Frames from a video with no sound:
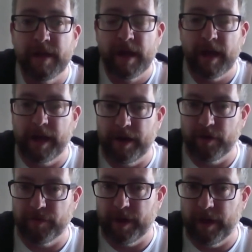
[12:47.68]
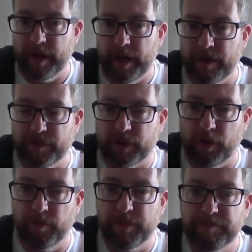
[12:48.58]
And I know that the
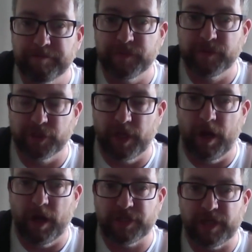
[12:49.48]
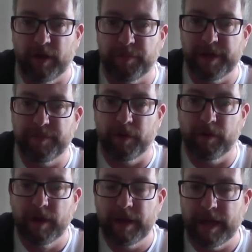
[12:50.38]
club does a lot to help
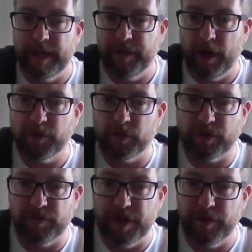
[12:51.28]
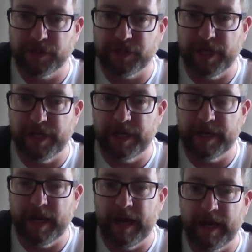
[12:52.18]
people in the local community,
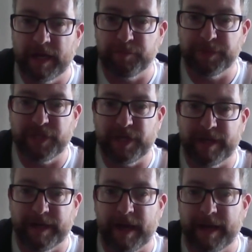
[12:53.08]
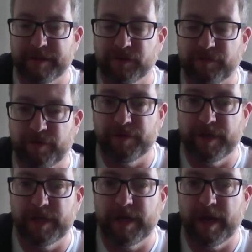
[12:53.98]
and particularly heightened through
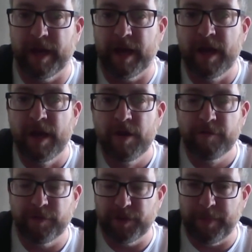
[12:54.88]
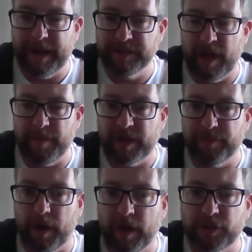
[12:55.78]
the pandemic.
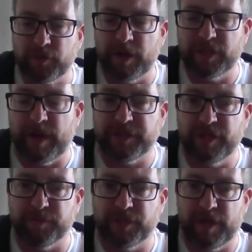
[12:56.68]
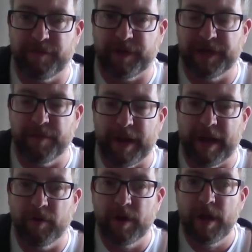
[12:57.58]
But I just wanted to ask you specifically about